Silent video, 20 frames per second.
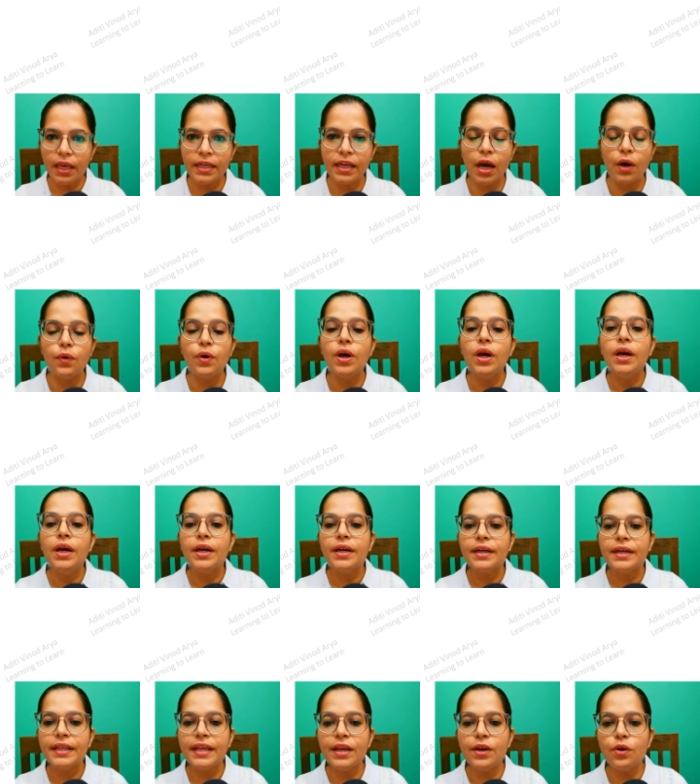Now,
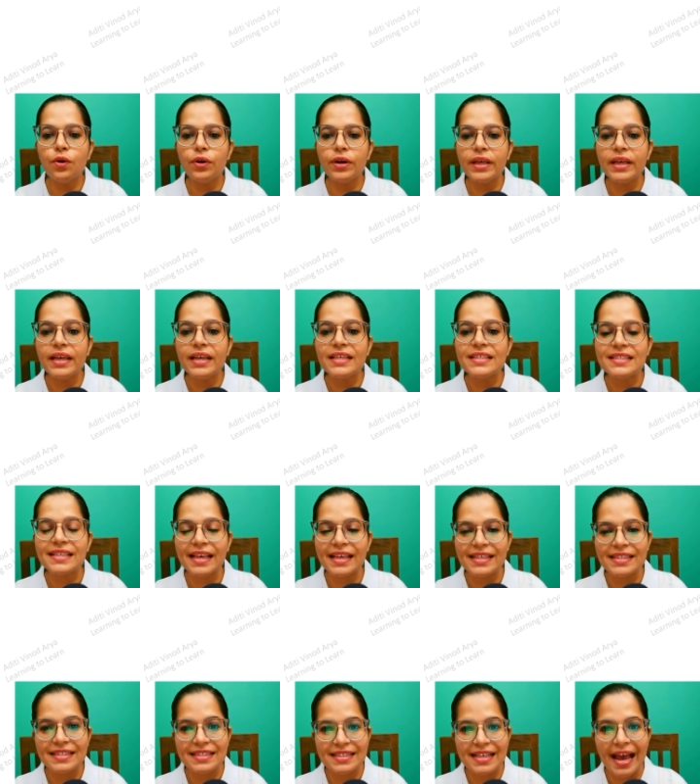decoding is
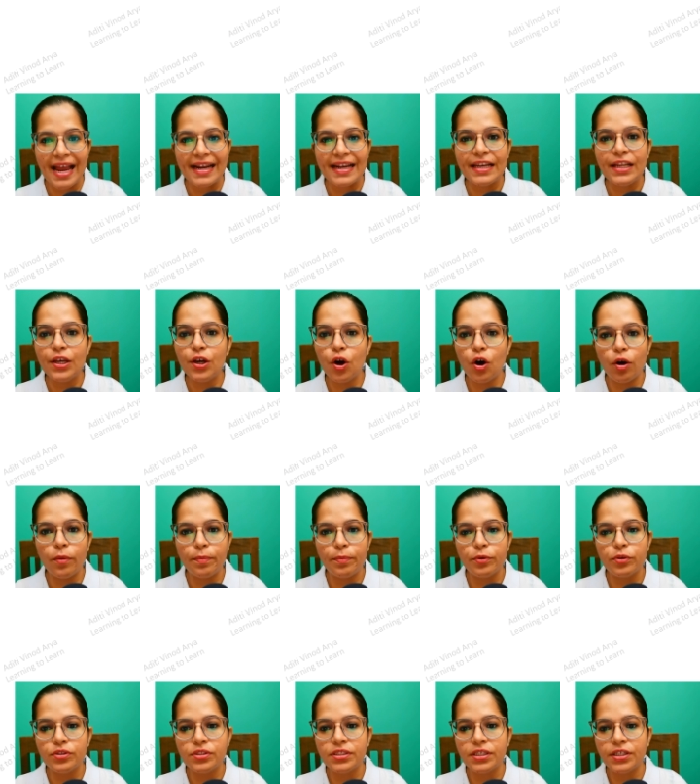exactly
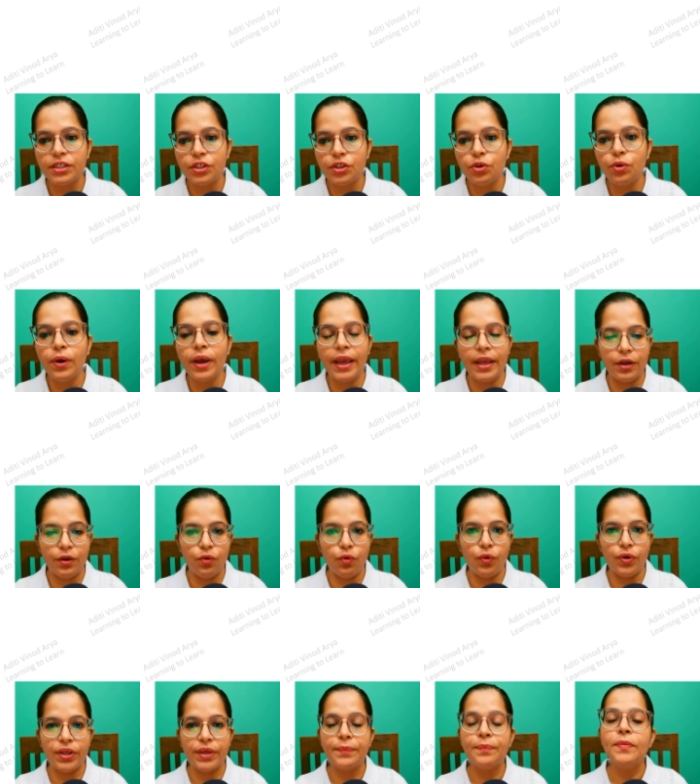opposite to
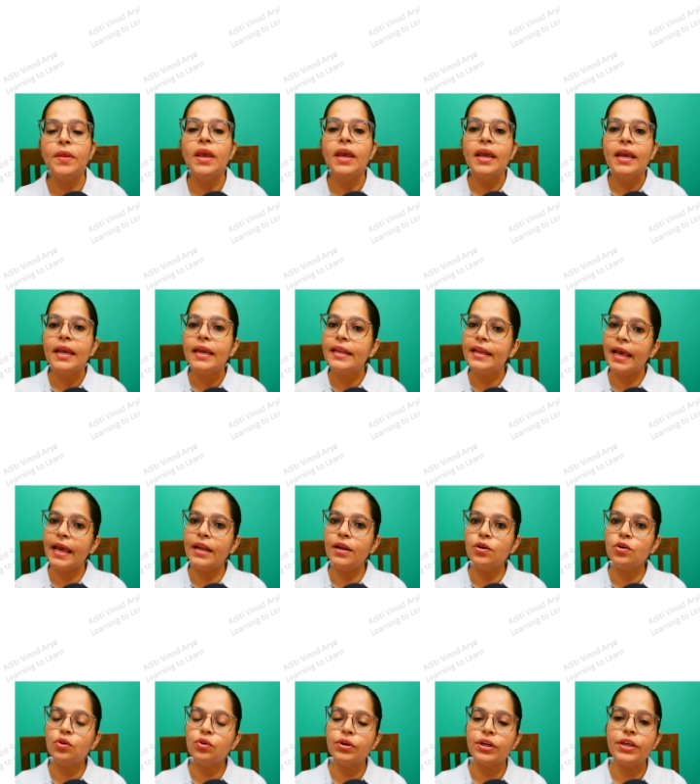encoding. In
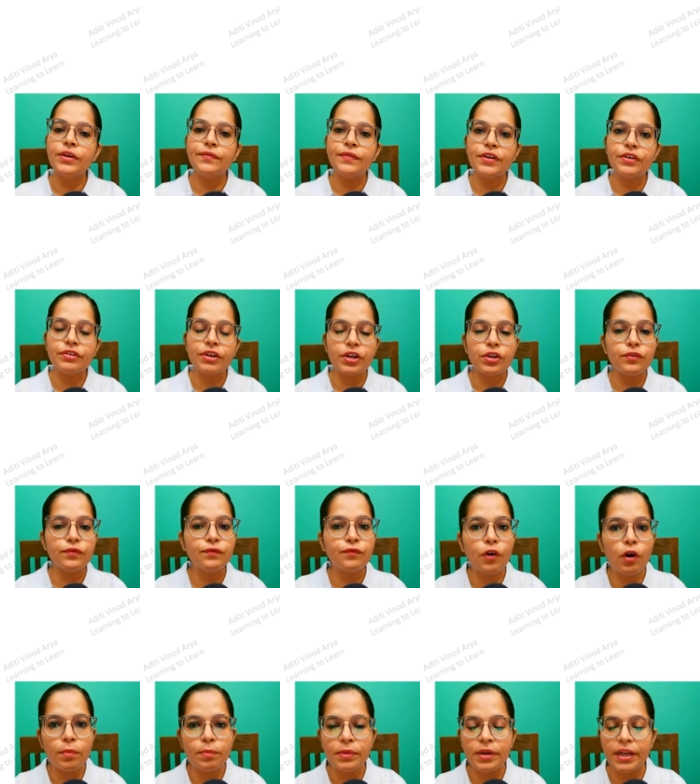encoding, we try to
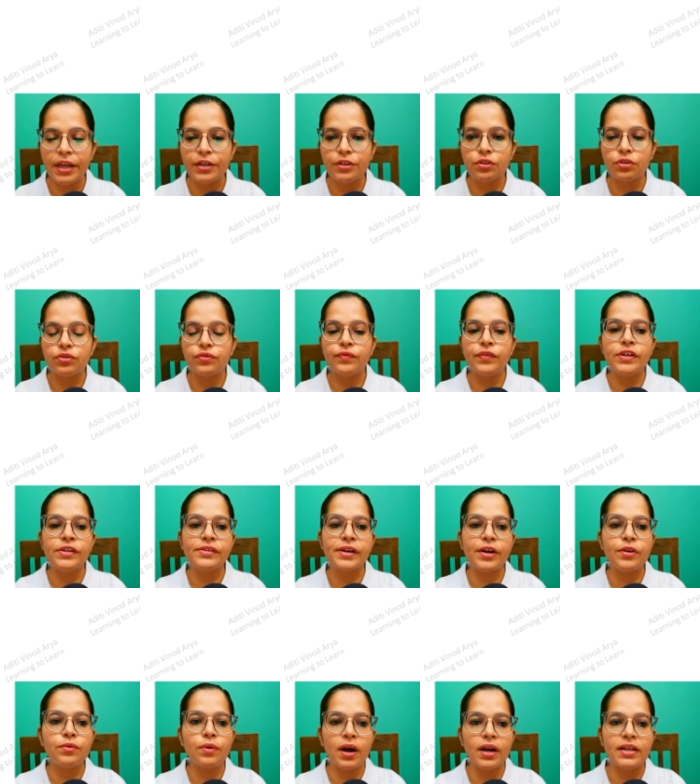formulate or we'll
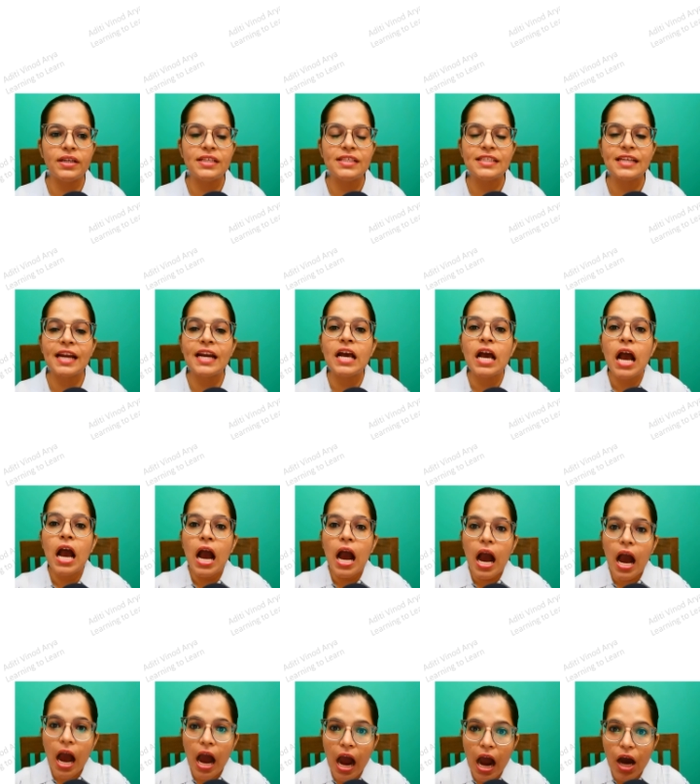try to understand
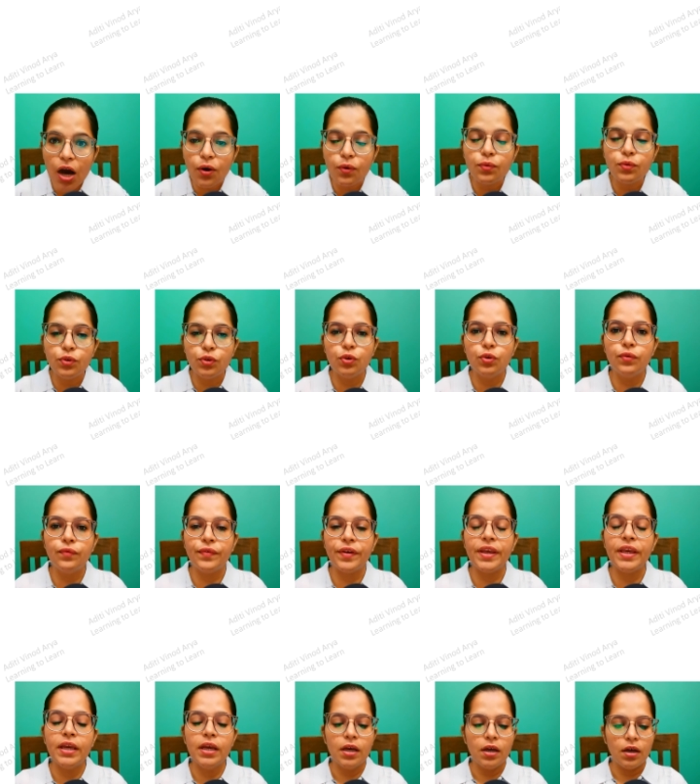how do
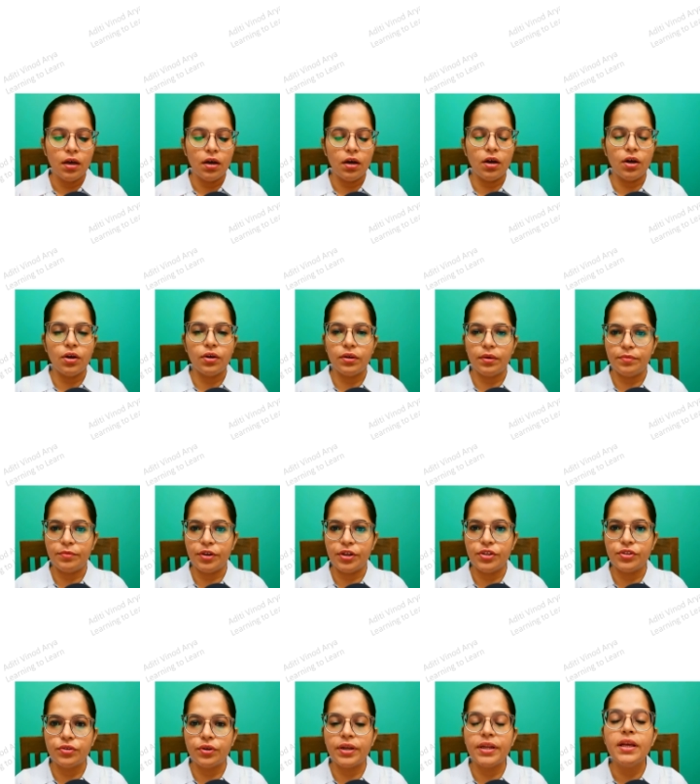we, uh, I'm
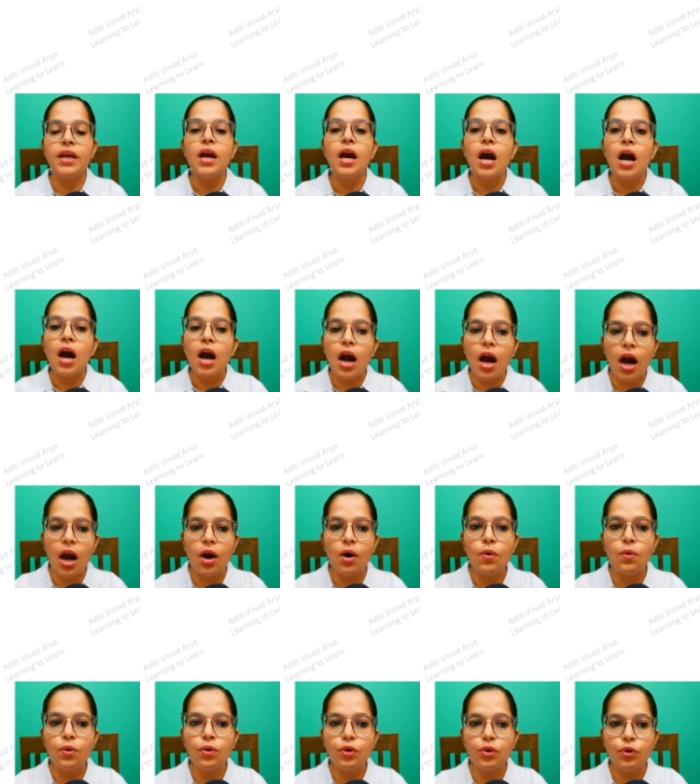really sorry,
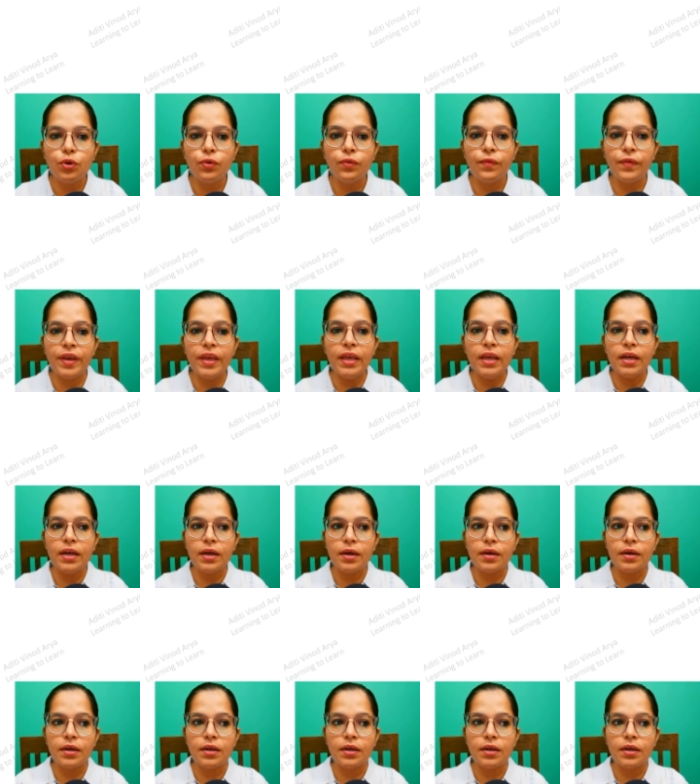how do we